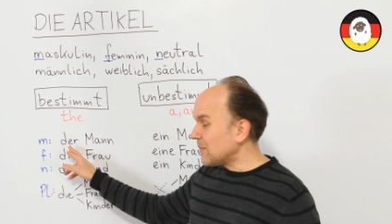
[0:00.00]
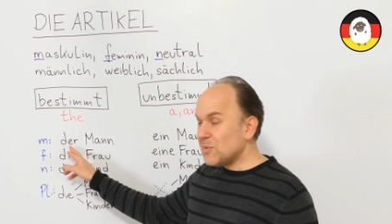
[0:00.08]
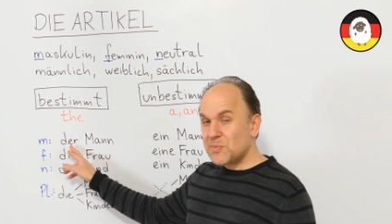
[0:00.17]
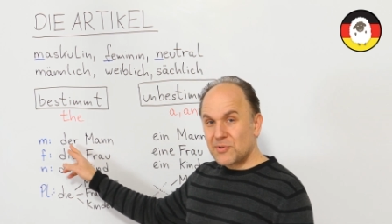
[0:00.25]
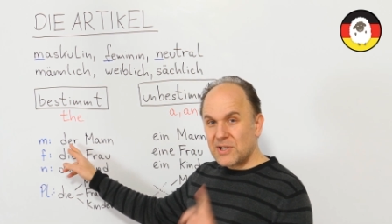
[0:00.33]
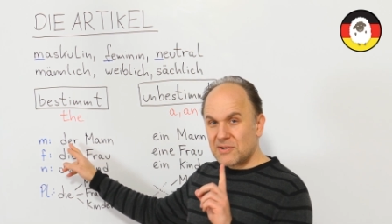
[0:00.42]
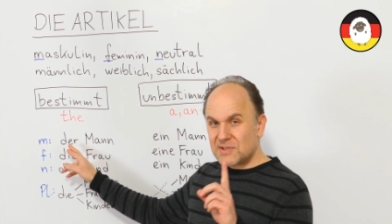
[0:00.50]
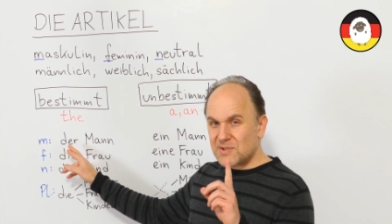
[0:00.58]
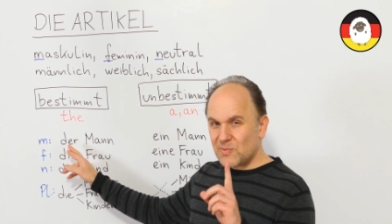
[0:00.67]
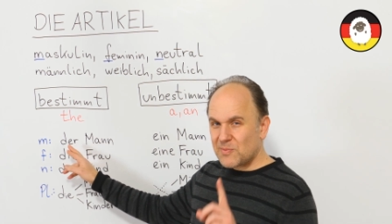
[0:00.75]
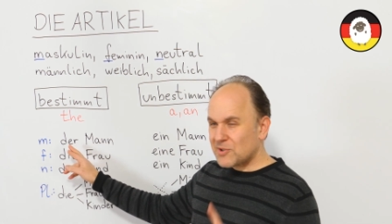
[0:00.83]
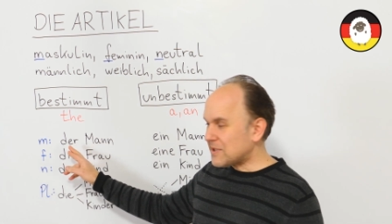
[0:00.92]
Let me
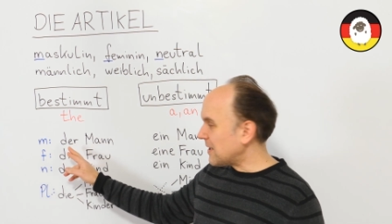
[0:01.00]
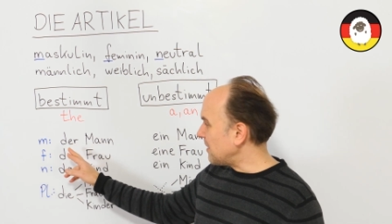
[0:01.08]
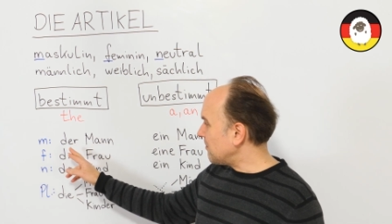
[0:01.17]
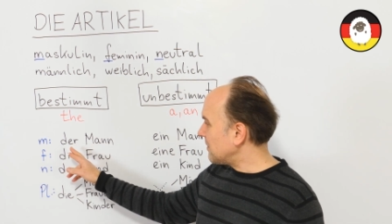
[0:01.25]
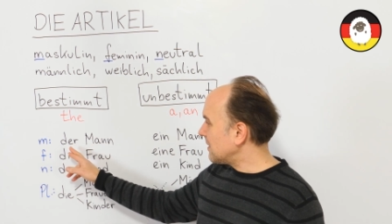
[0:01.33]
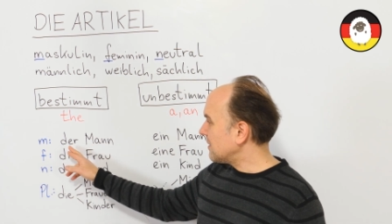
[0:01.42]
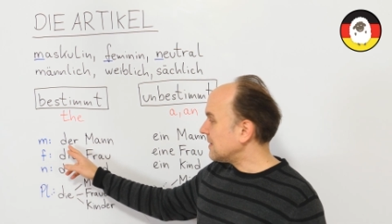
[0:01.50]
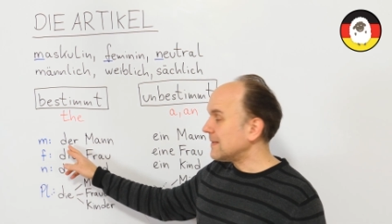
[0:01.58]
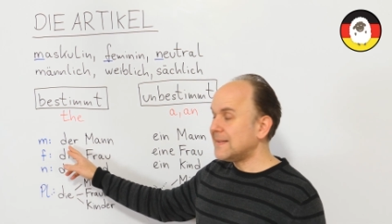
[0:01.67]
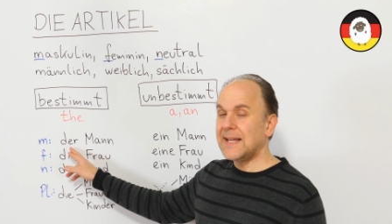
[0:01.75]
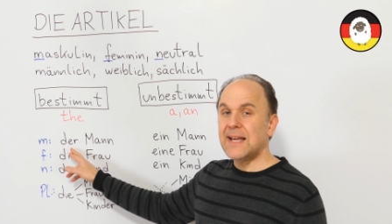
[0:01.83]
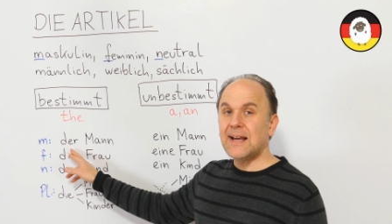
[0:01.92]
pronounce it one more time.
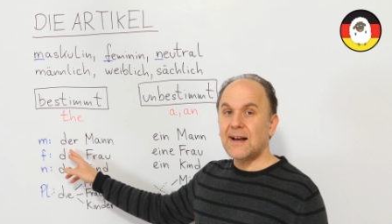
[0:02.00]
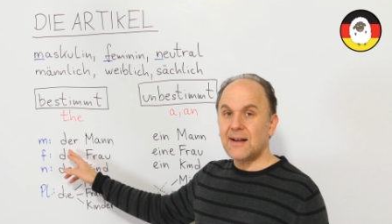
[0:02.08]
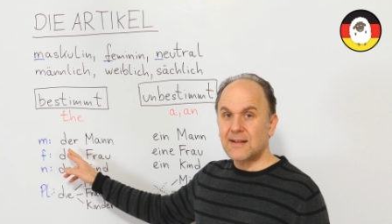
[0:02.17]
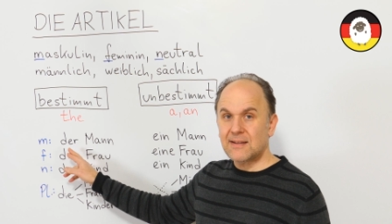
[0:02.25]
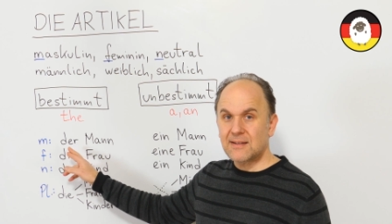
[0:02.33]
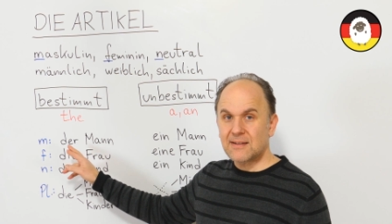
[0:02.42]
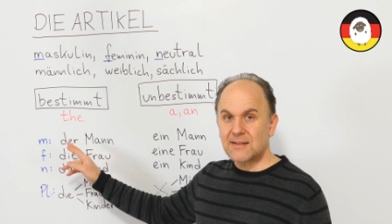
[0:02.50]
Der.